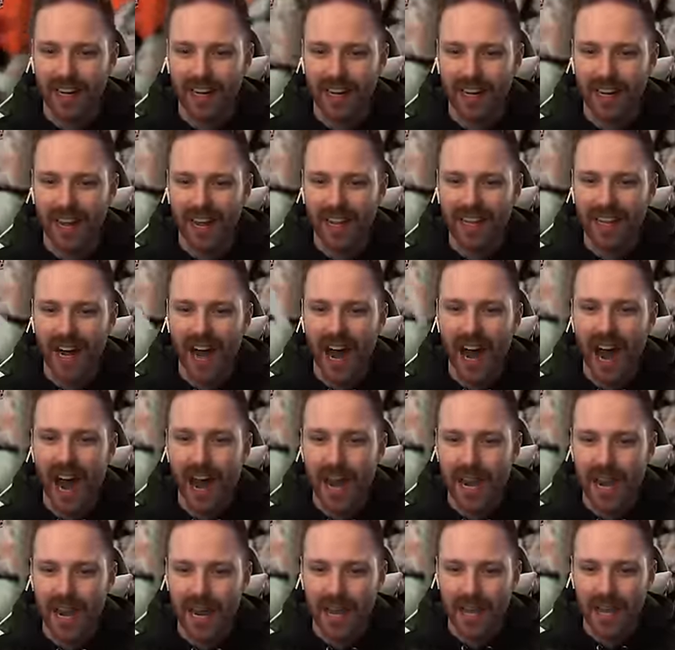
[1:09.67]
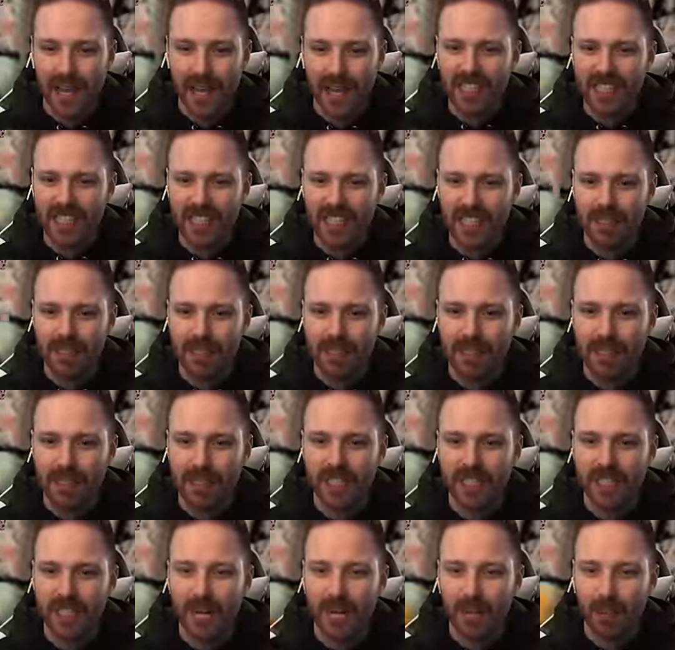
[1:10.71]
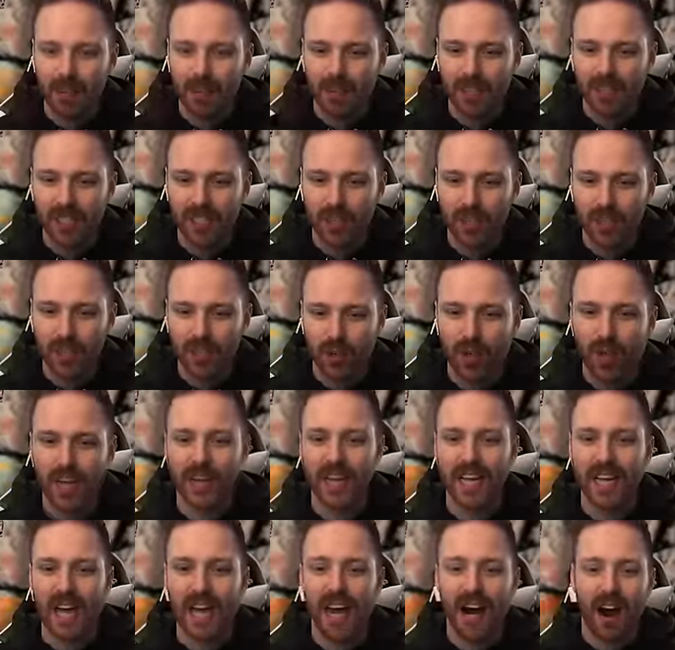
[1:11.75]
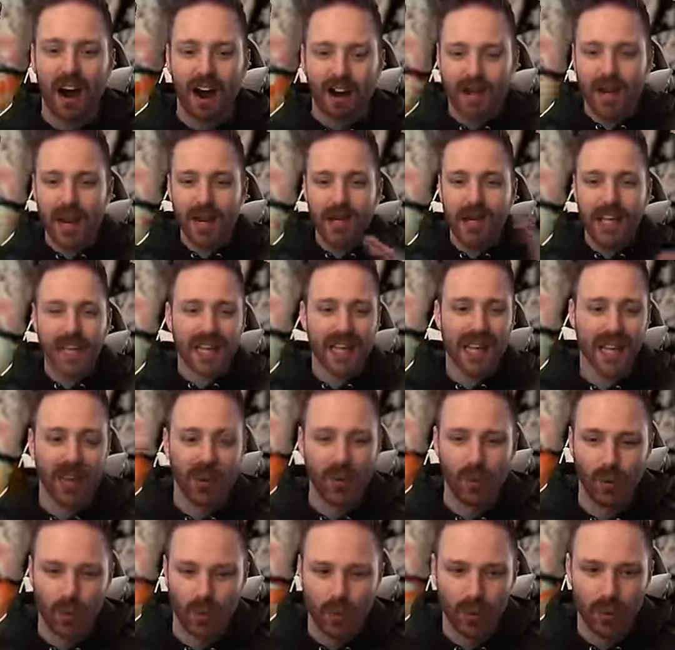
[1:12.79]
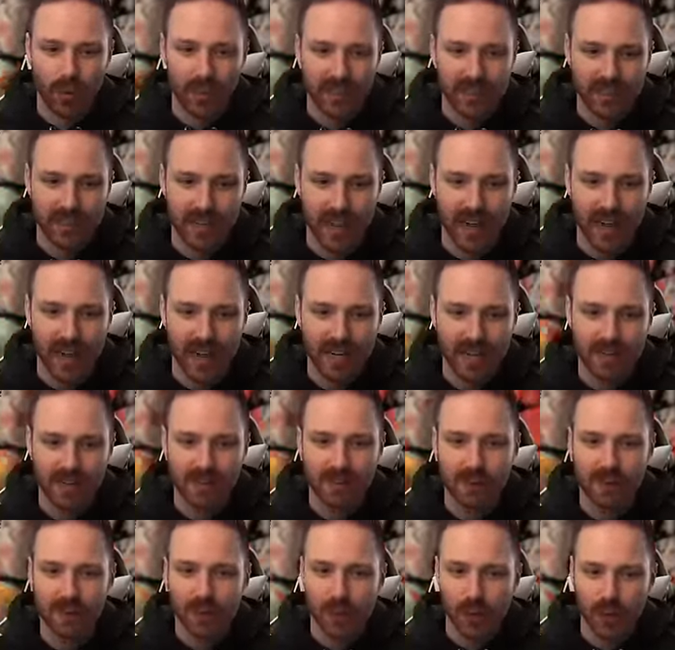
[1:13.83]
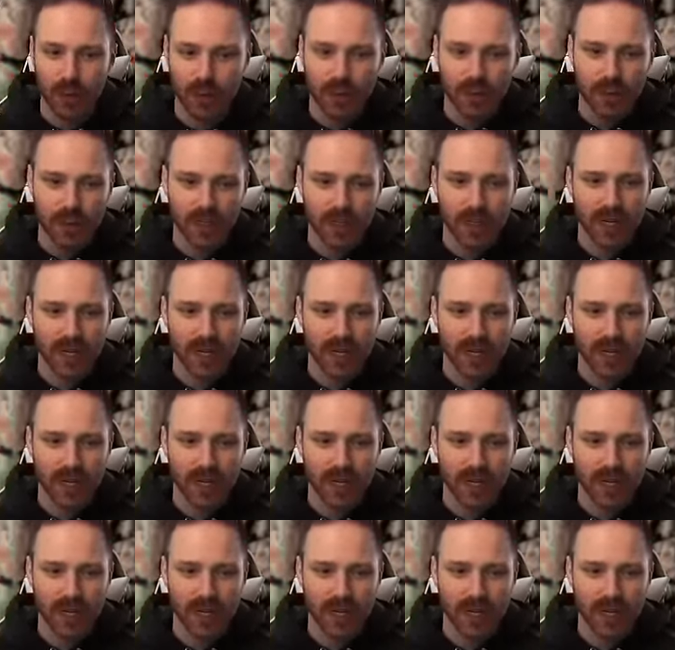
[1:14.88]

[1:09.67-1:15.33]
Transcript: Hang on! Very small window, but if I do it correctly, I automatically get a whirlwind attack. That's pretty cool.